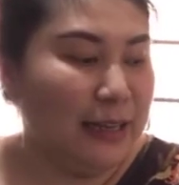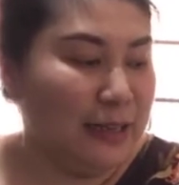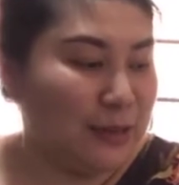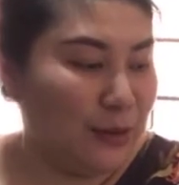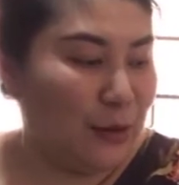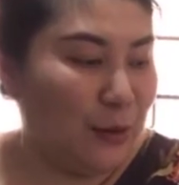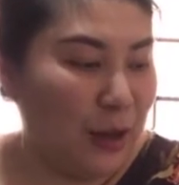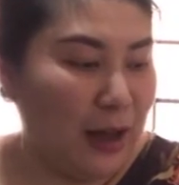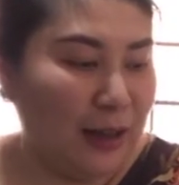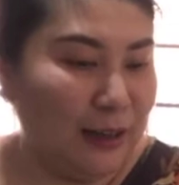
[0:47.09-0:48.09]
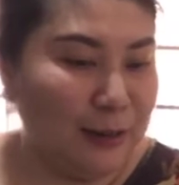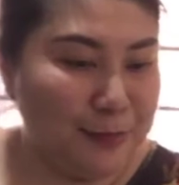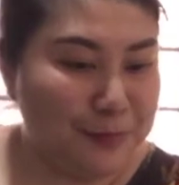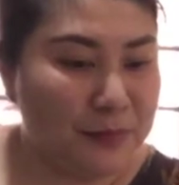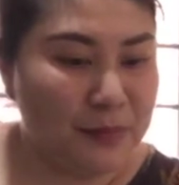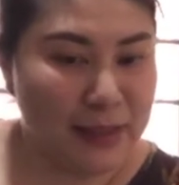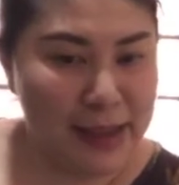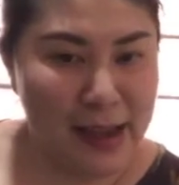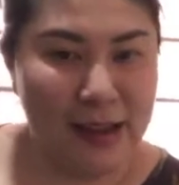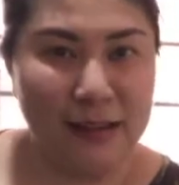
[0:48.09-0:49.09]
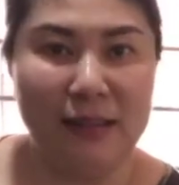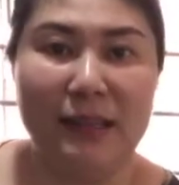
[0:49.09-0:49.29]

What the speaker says: So yeah,